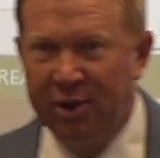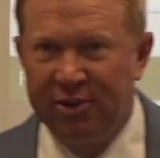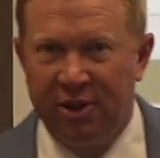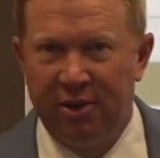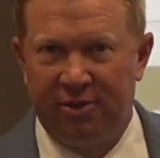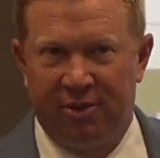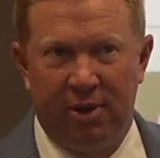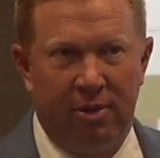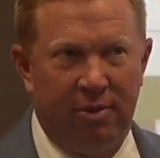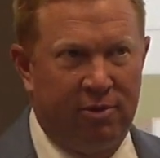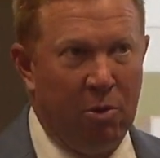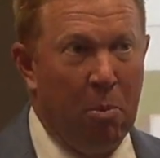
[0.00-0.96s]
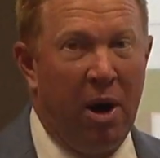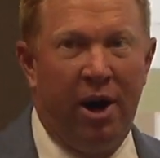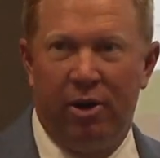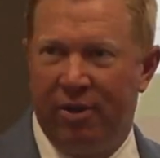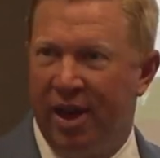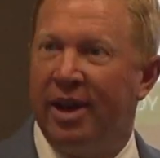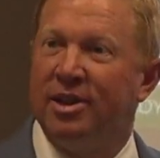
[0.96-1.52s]
you to
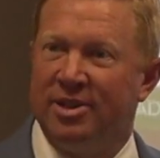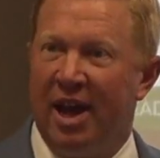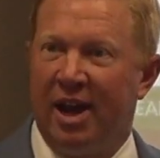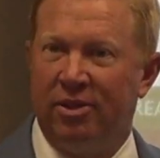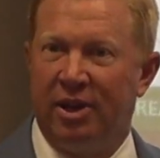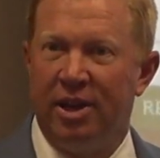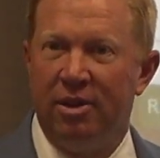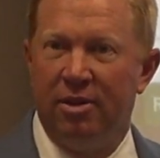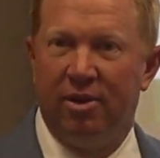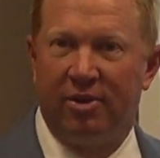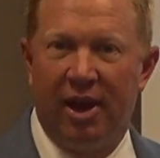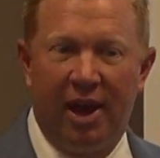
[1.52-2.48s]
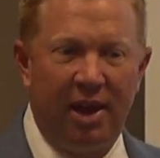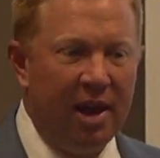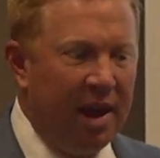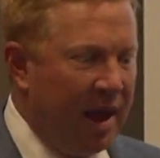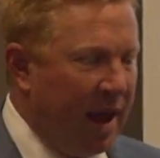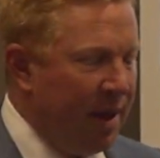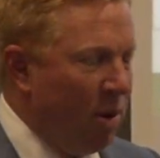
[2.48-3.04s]
model that exactly, okay?
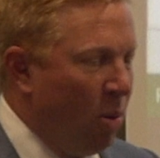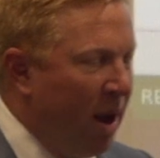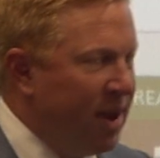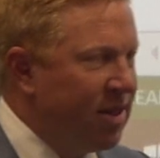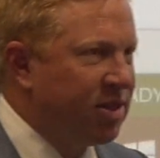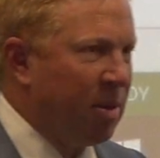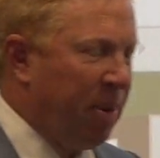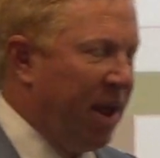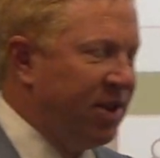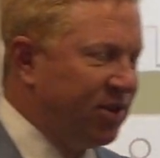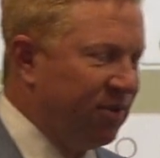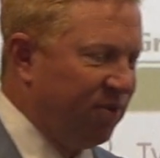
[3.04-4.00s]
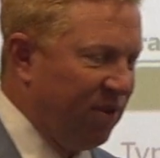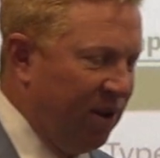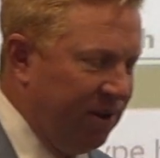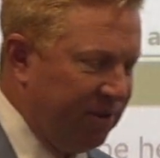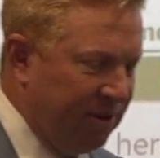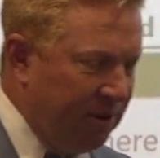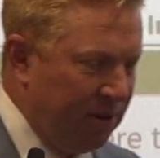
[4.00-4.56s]
And the way that the pension
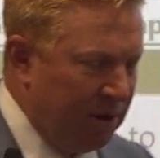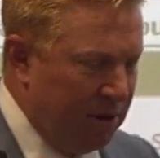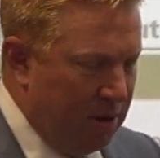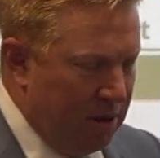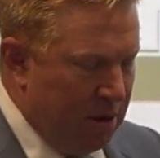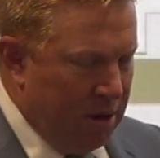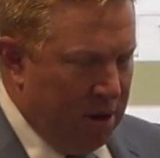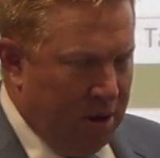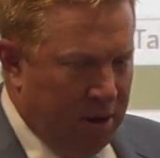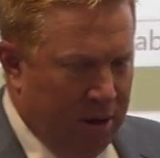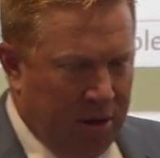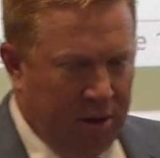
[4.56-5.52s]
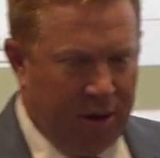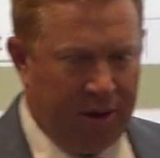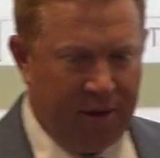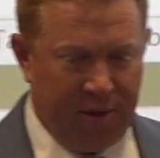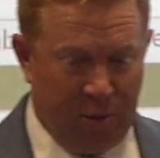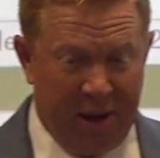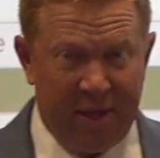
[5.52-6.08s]
fund,
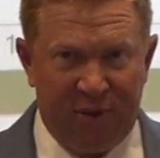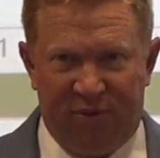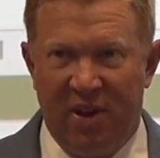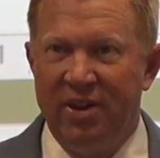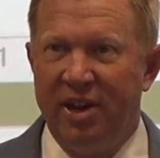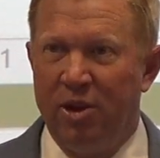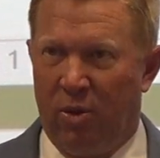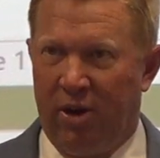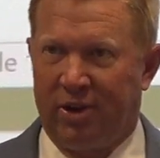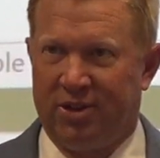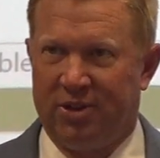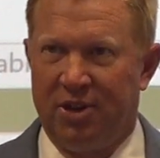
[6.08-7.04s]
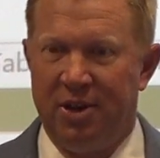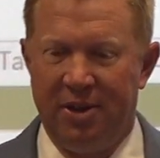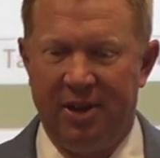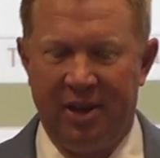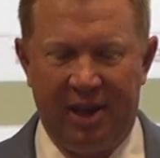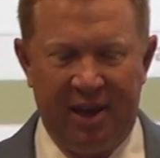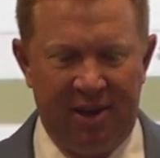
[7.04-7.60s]
the way the funding works
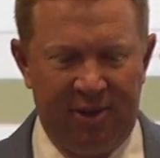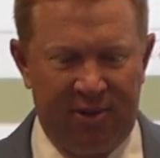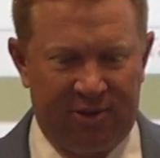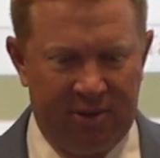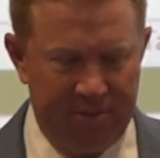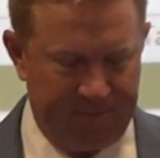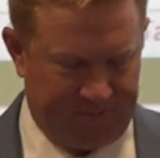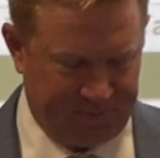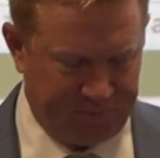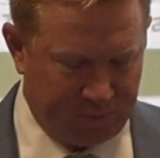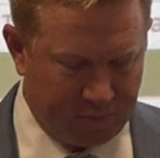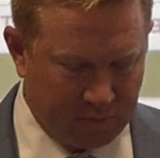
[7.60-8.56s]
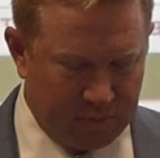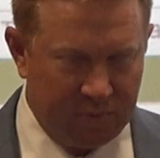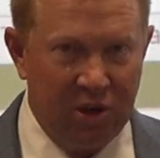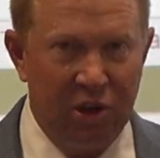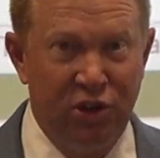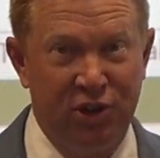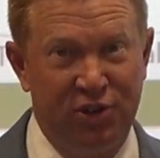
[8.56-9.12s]
is,
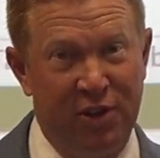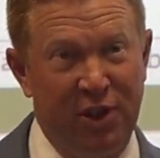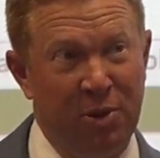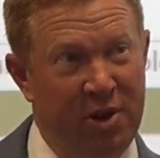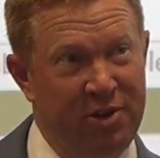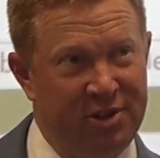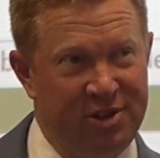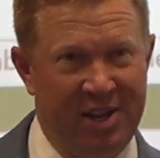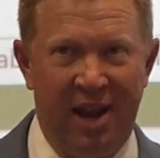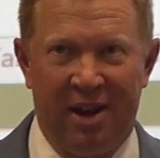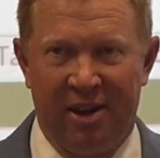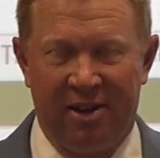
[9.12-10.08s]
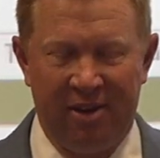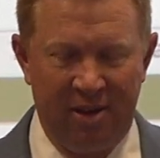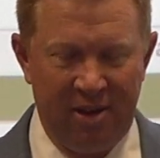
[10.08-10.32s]
just so that you understand it,